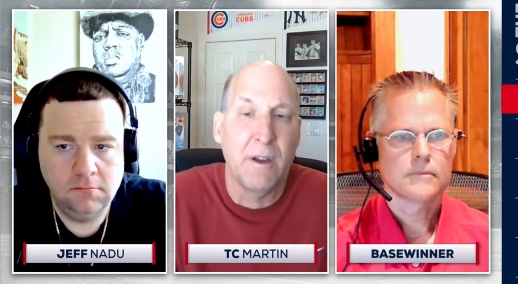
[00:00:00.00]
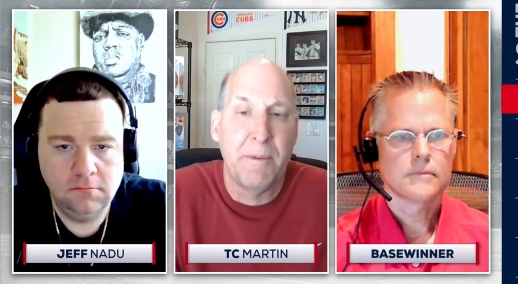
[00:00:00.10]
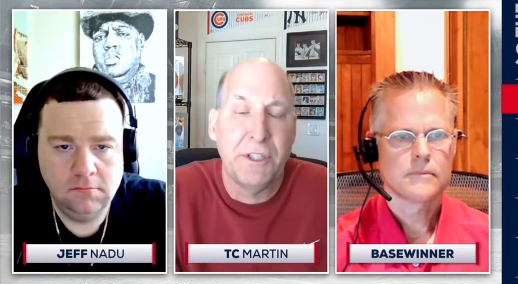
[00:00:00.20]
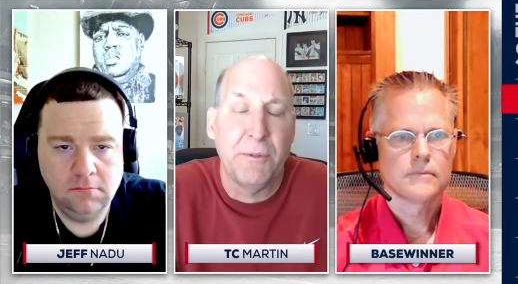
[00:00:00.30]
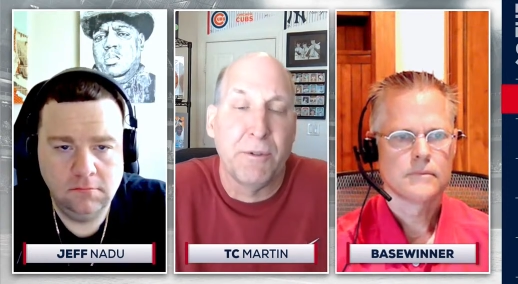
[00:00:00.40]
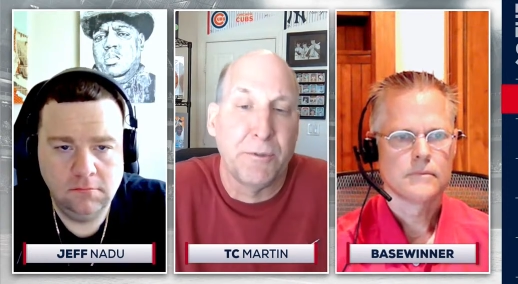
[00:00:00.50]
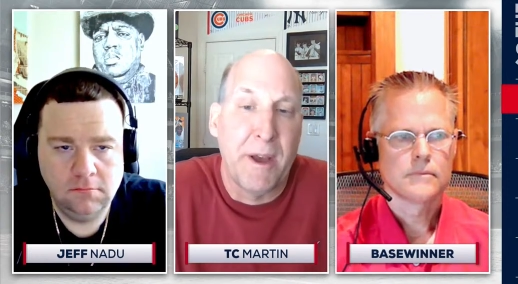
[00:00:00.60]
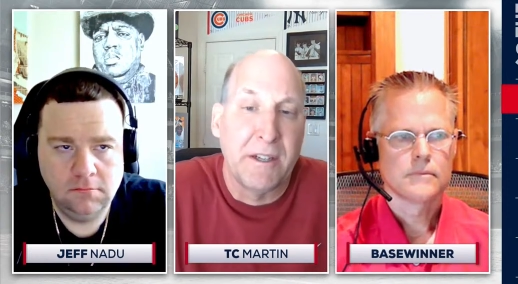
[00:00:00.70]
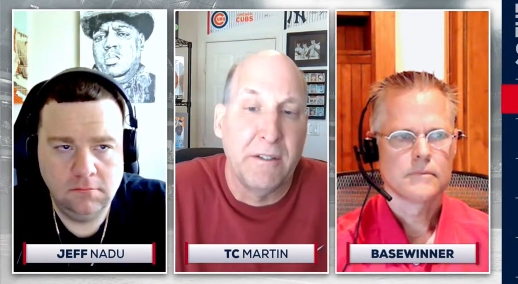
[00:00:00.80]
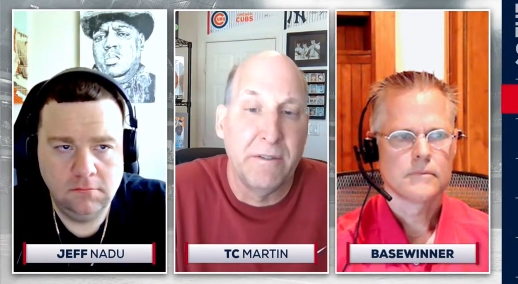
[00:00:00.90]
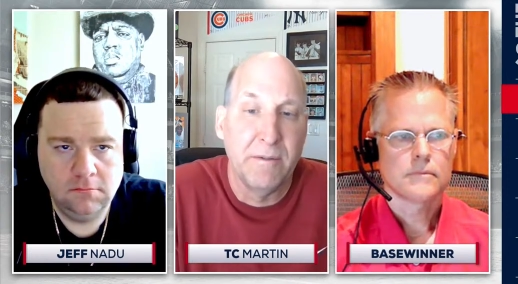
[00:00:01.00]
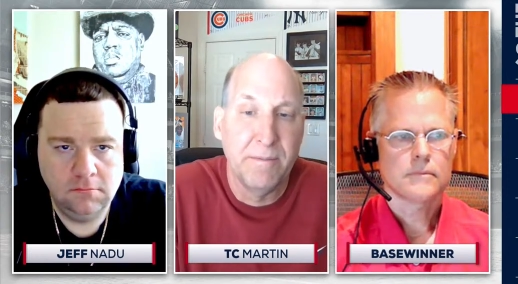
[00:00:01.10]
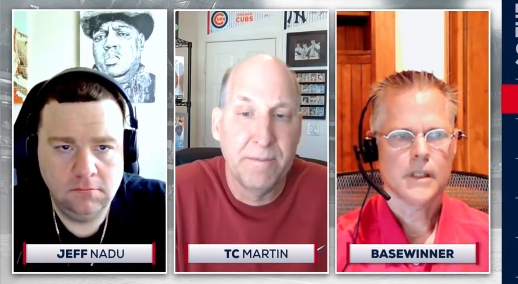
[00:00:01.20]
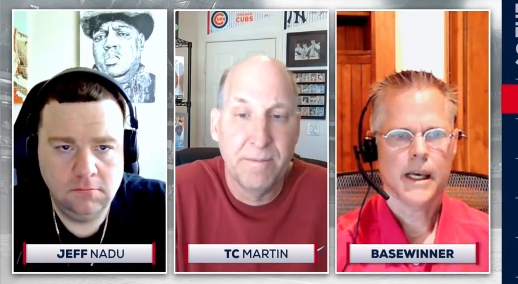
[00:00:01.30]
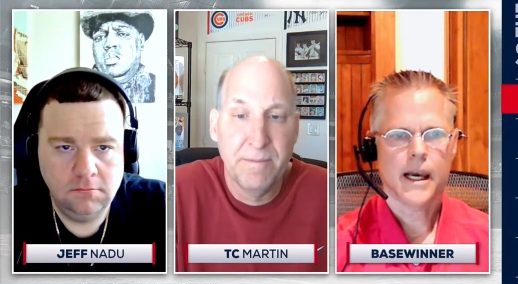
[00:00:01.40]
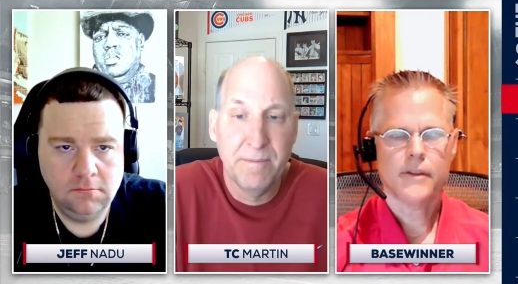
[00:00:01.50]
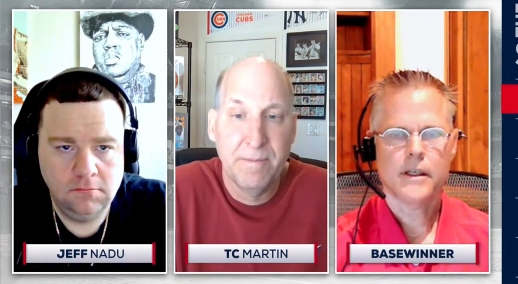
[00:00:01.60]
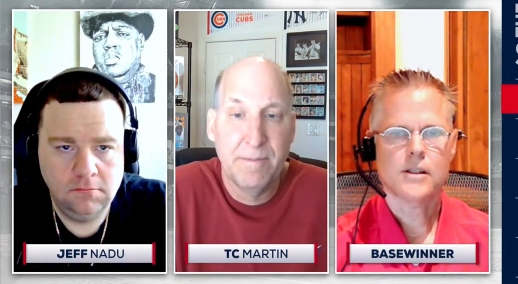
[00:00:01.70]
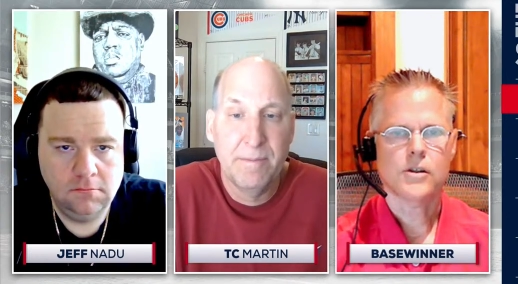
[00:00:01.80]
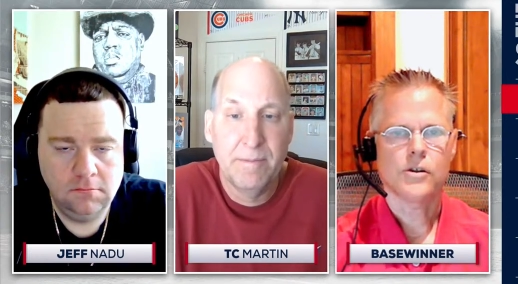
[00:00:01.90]
Speaker 1: the pitching perspective?
Speaker 2: Yeah, I
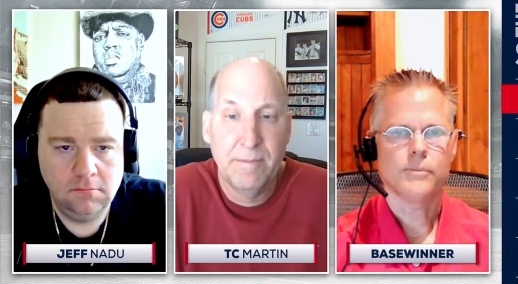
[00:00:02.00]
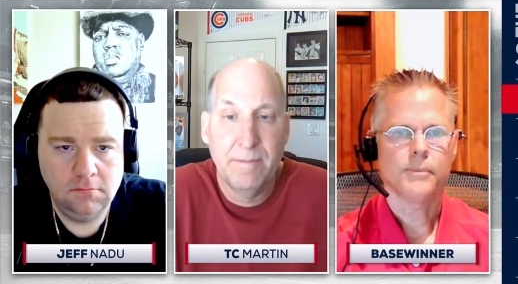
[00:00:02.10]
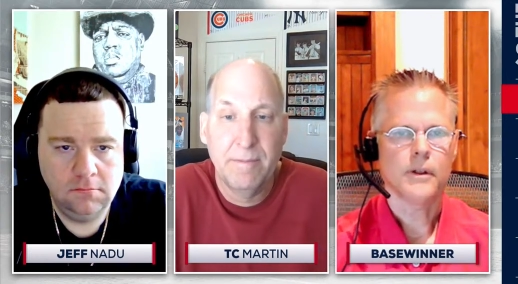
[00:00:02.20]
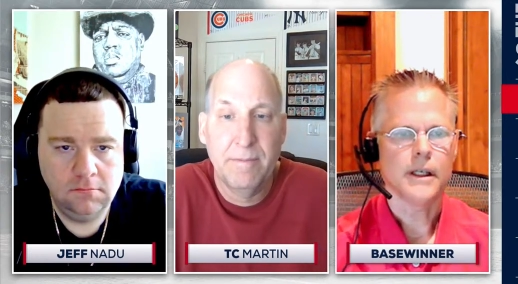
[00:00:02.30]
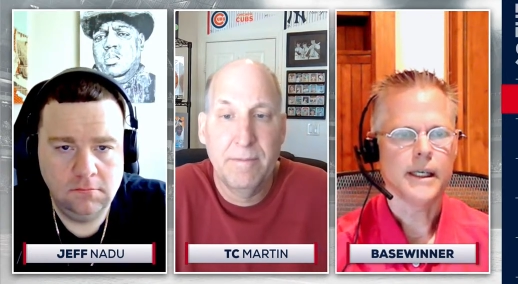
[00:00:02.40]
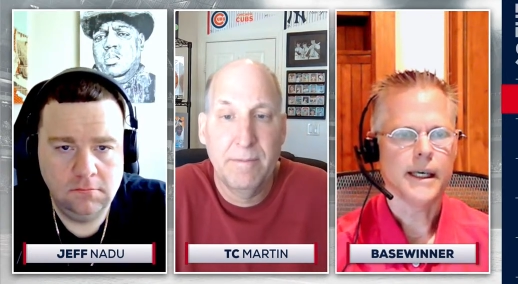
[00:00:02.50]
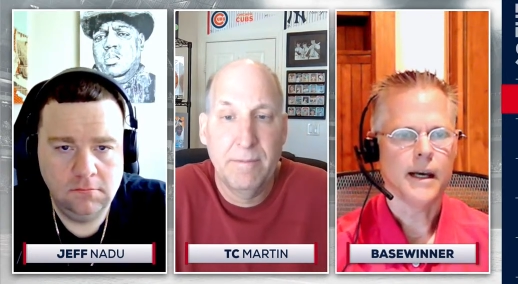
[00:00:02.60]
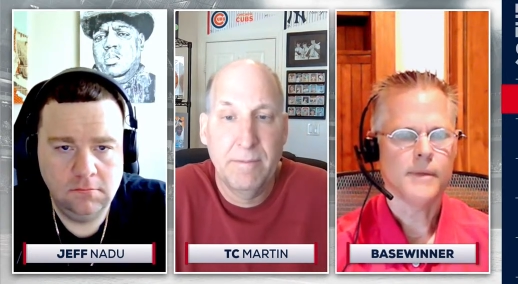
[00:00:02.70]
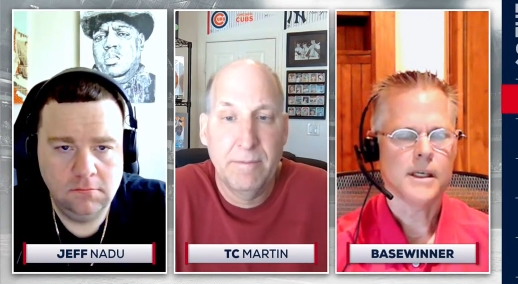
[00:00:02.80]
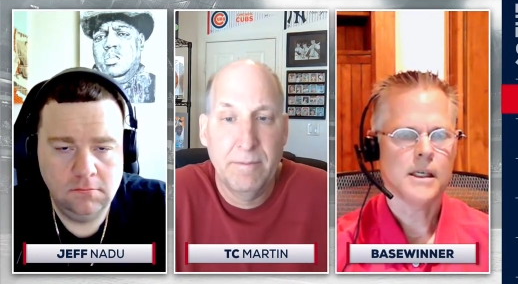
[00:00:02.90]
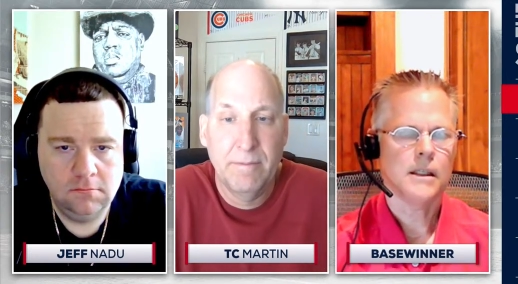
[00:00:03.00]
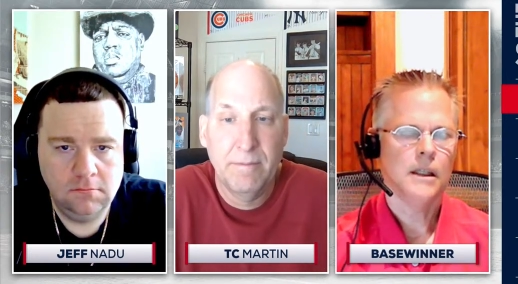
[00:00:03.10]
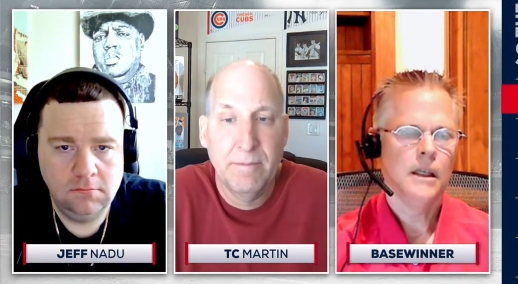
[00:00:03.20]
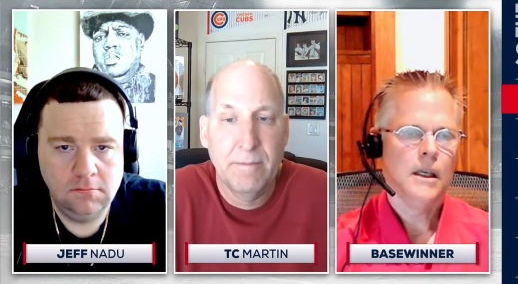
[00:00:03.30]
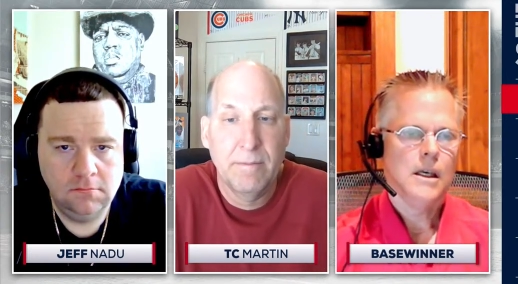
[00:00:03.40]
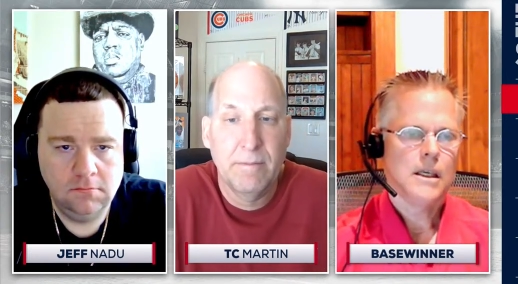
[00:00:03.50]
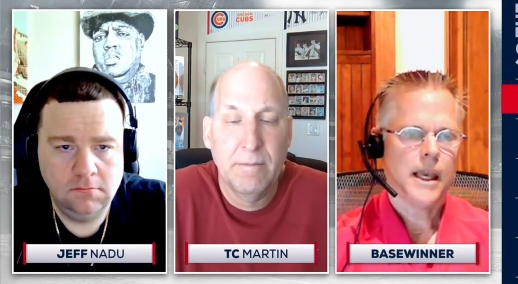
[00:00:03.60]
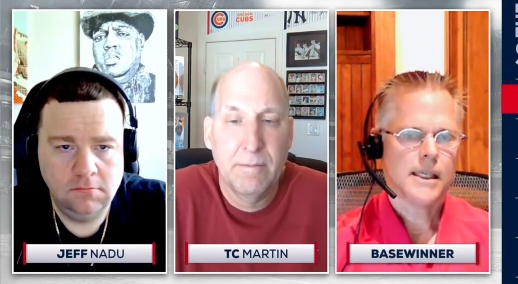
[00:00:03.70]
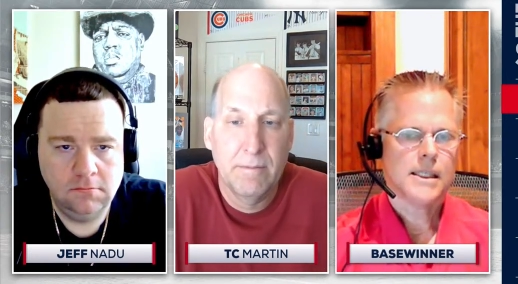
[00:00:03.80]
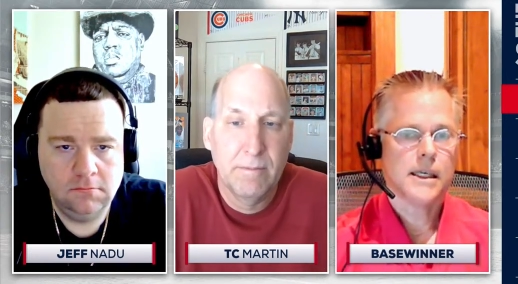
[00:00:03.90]
think it's a good play. I mean,
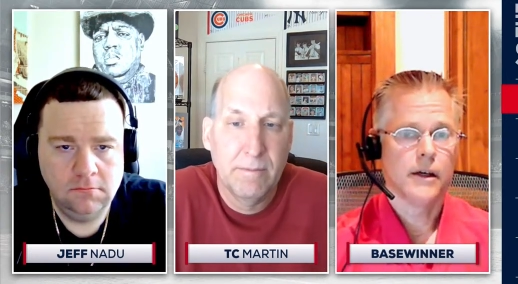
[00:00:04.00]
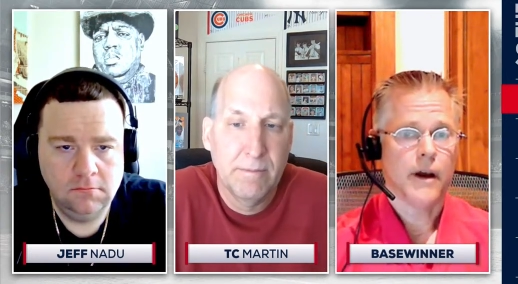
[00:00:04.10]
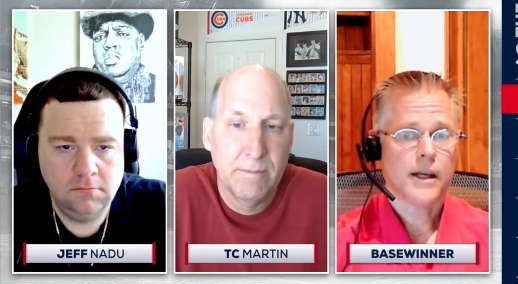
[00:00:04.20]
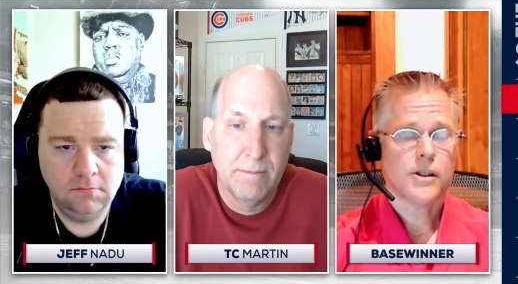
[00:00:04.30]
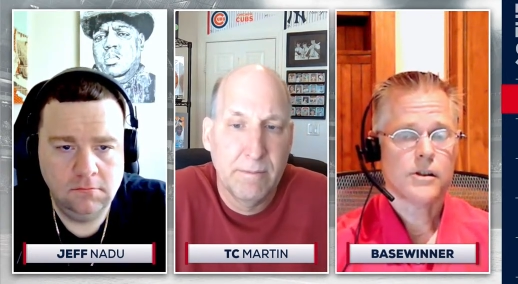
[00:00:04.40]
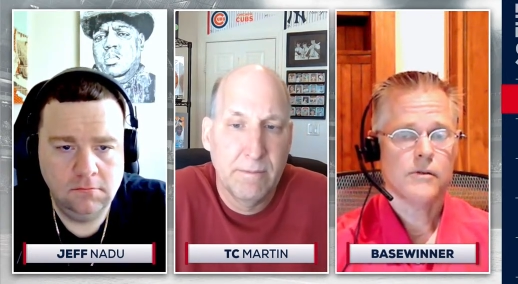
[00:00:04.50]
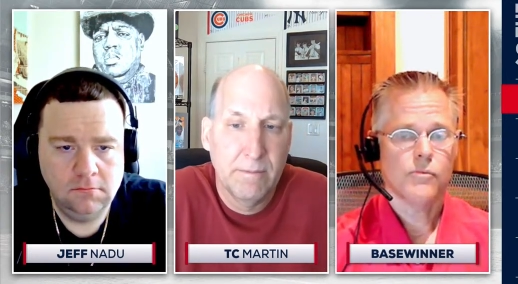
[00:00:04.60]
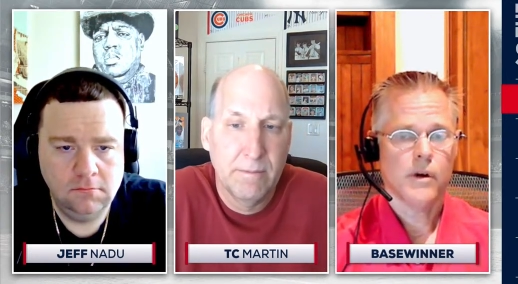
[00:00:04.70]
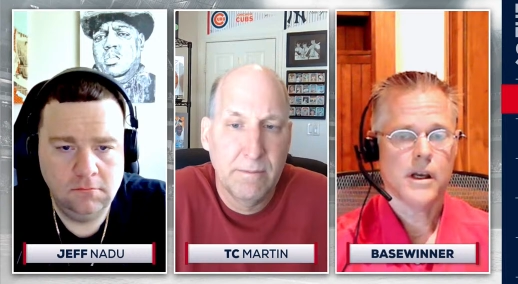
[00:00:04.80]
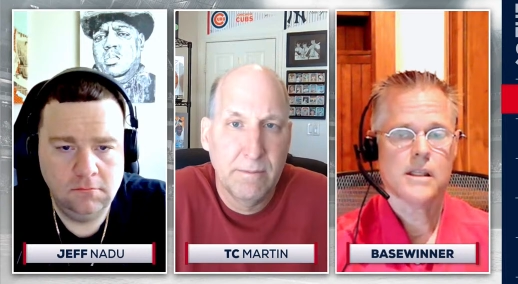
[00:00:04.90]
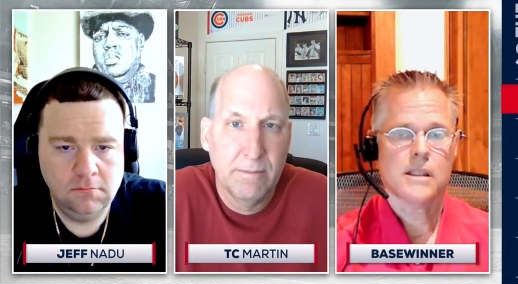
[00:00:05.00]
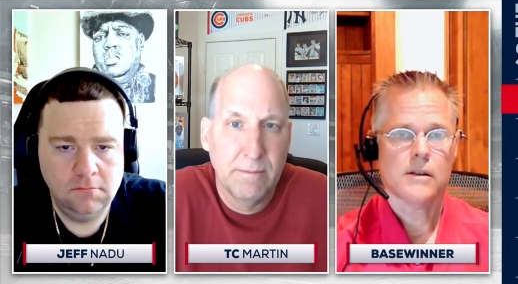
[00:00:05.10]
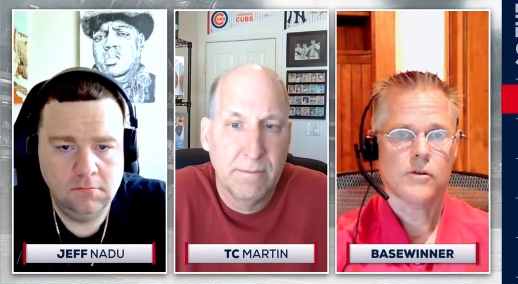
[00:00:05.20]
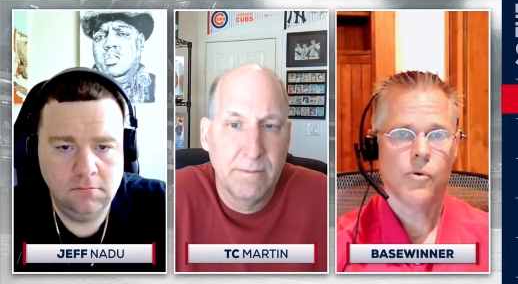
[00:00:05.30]
Castillo actually rates at